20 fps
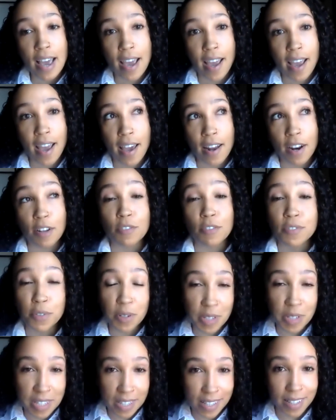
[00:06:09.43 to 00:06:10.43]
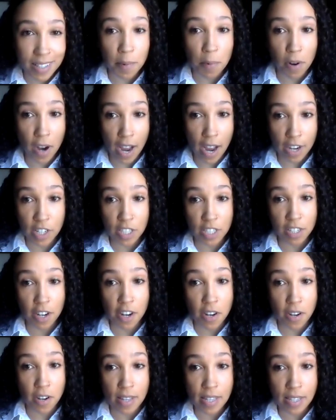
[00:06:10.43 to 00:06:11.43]
And unfortunately, we're actually
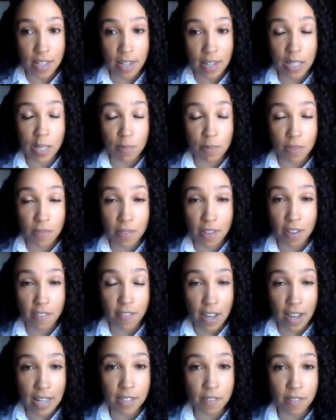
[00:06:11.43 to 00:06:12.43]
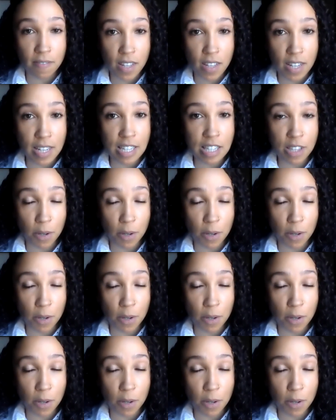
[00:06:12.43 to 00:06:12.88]
already seeing some of the effects of this.